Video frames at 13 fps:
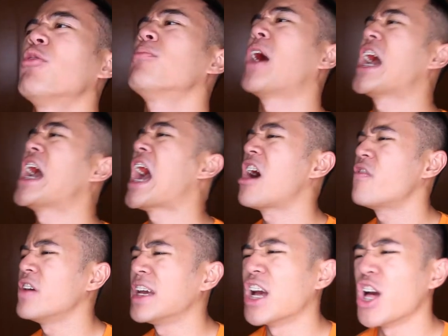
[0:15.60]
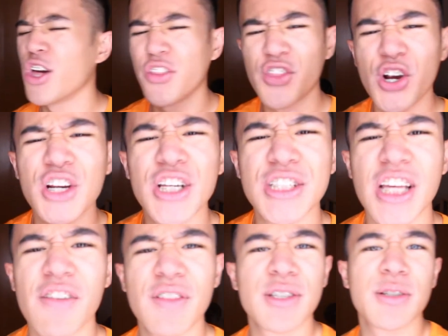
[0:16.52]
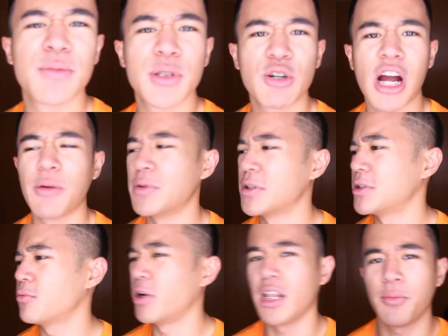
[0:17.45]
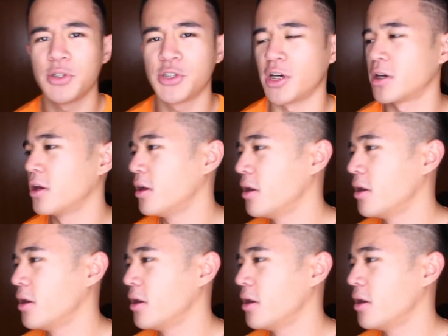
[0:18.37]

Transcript: am I having 37 subscribers? Wait, let me check.